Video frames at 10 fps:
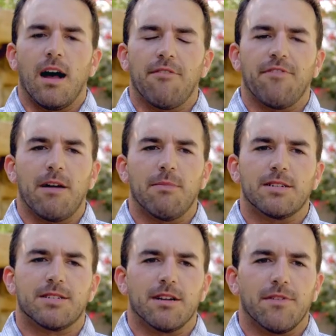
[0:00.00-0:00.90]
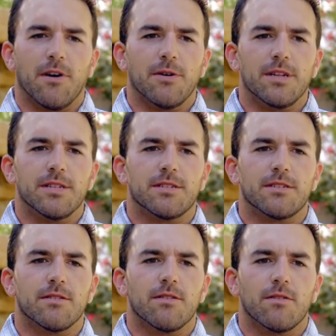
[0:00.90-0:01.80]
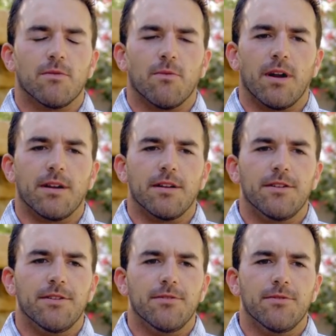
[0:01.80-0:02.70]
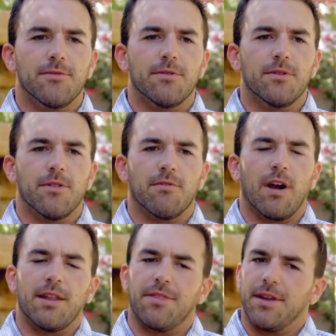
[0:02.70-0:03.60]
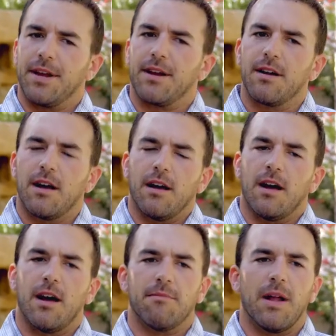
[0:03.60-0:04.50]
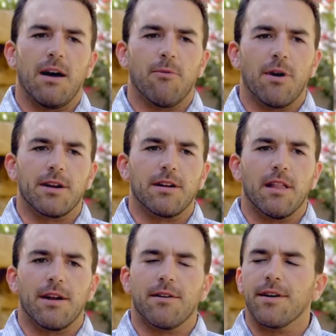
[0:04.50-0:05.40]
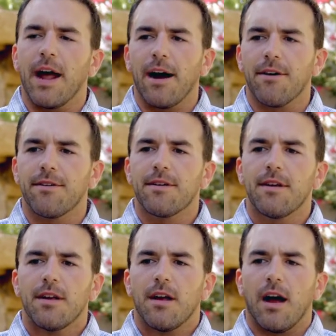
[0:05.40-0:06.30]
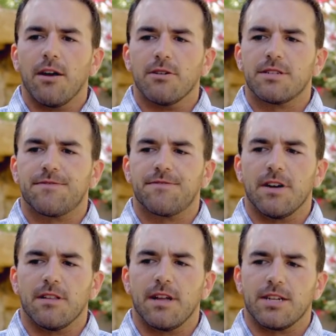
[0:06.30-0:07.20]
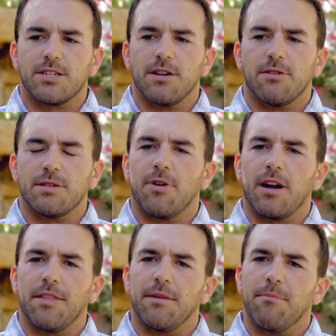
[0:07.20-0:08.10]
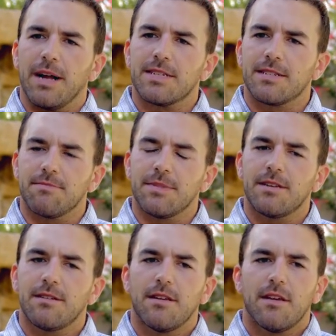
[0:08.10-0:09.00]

I find myself always wanting to do the right thing, um, not wanting to let her down. I always felt like she always brought out the best in me.